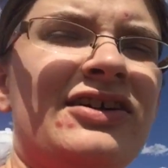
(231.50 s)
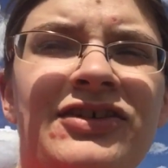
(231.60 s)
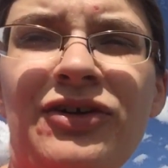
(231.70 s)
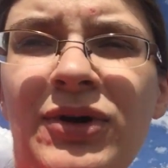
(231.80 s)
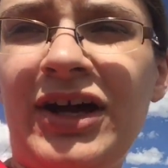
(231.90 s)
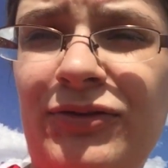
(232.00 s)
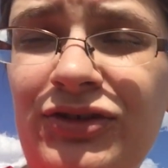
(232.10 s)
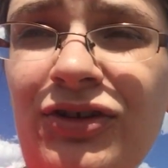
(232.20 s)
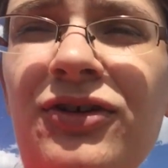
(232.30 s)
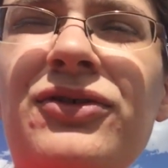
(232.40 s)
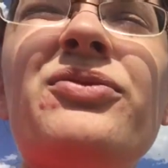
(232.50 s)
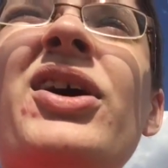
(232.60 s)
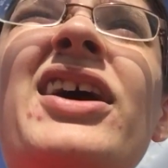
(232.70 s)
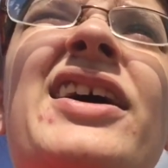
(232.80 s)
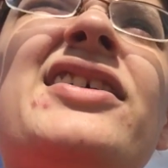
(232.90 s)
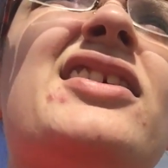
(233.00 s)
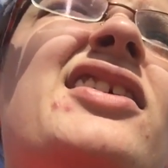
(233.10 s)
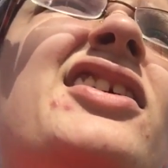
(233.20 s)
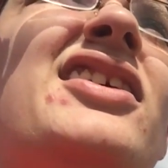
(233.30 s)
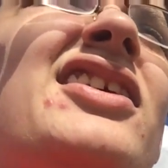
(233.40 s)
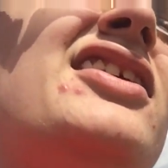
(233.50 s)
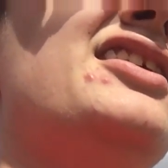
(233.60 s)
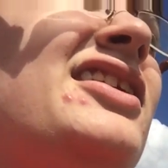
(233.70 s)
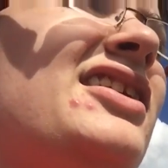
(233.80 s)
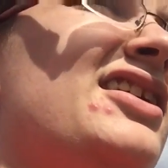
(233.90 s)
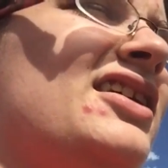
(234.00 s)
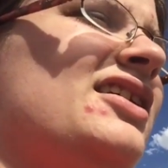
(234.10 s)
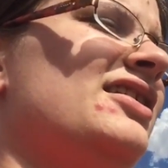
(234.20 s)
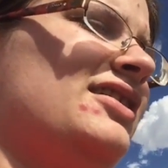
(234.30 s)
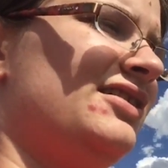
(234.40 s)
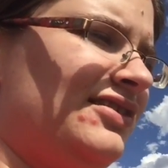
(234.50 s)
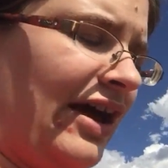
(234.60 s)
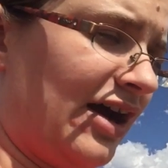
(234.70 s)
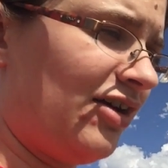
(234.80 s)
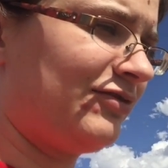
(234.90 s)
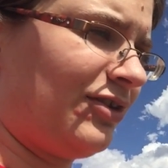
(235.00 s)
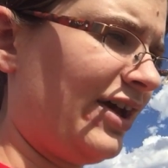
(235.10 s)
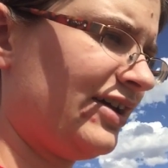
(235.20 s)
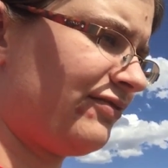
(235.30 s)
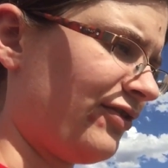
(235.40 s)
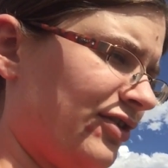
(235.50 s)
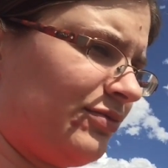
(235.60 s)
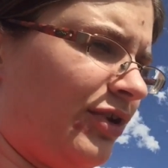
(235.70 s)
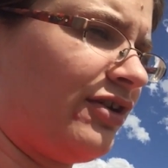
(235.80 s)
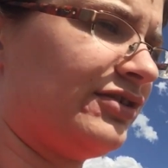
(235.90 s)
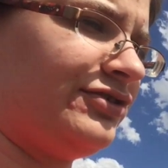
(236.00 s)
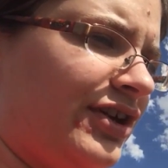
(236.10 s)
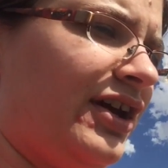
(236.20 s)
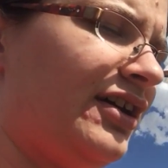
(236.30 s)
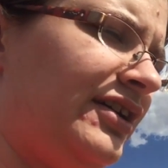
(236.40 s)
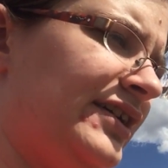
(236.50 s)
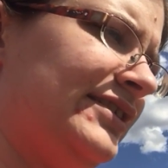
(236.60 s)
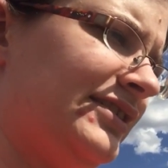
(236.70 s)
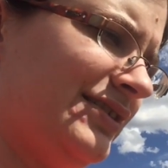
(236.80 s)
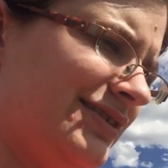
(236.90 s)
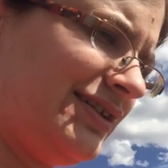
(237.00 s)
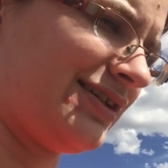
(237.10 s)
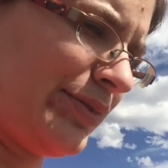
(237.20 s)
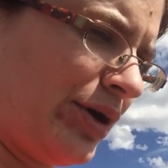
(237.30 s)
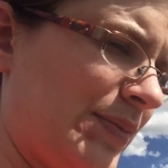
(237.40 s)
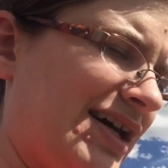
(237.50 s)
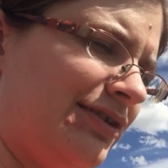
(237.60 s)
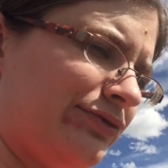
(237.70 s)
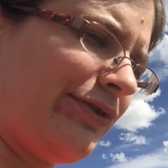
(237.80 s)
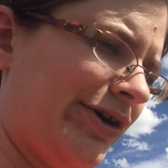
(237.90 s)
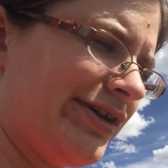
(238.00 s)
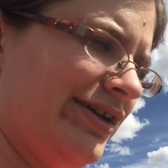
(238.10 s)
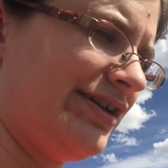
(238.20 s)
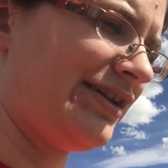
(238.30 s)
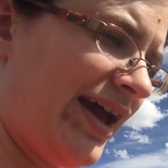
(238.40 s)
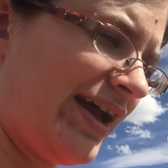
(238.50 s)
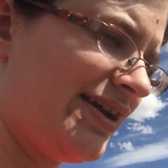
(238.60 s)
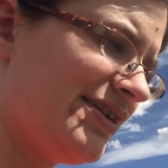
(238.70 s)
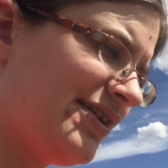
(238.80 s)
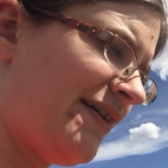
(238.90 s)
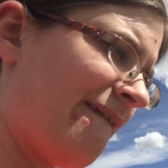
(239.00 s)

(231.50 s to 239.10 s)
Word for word: so what i was told was stay off your lake for as long as you can. Get about miles walk in a day